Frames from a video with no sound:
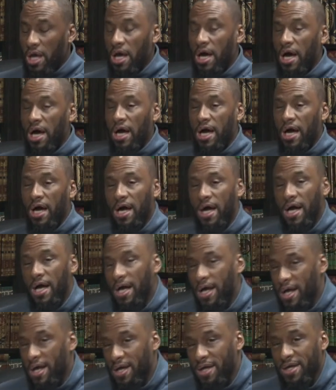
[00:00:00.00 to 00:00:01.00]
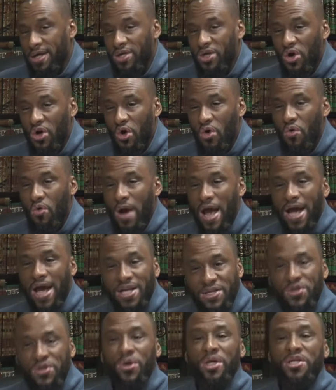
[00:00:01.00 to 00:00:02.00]
uh, you know,
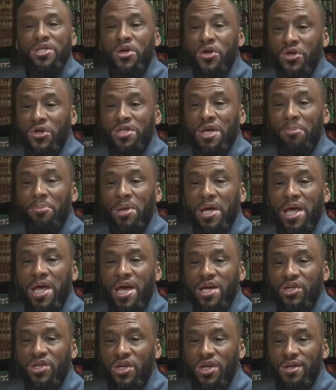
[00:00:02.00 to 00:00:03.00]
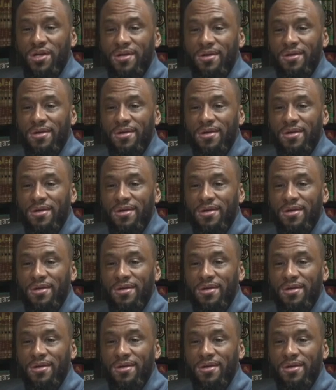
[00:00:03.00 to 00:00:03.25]
answering to your supplication.